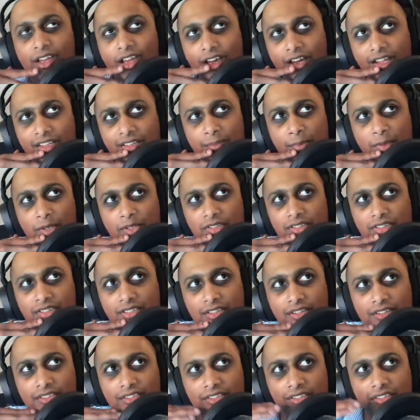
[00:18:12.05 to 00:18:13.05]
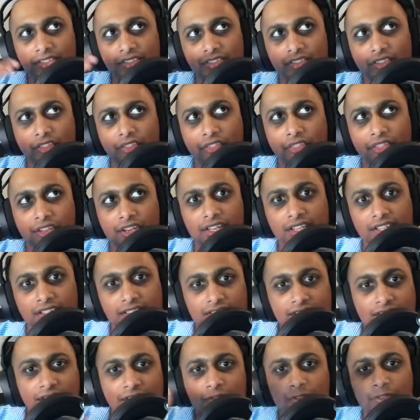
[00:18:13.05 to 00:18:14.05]
I suppose the next
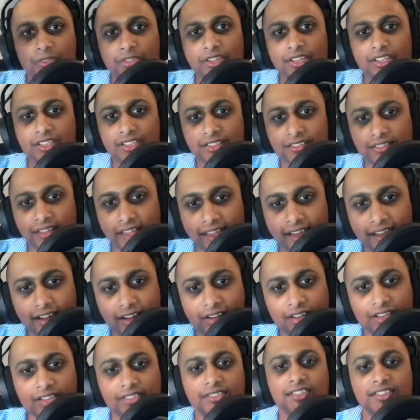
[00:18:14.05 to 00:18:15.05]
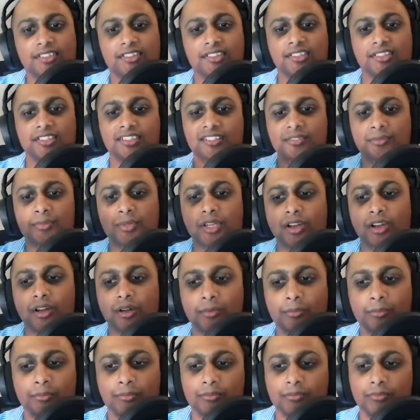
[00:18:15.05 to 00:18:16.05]
level then is how can these things
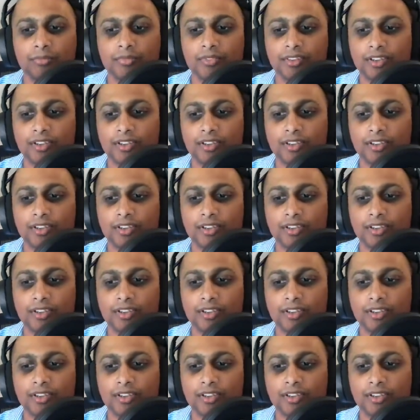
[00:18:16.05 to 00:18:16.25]
become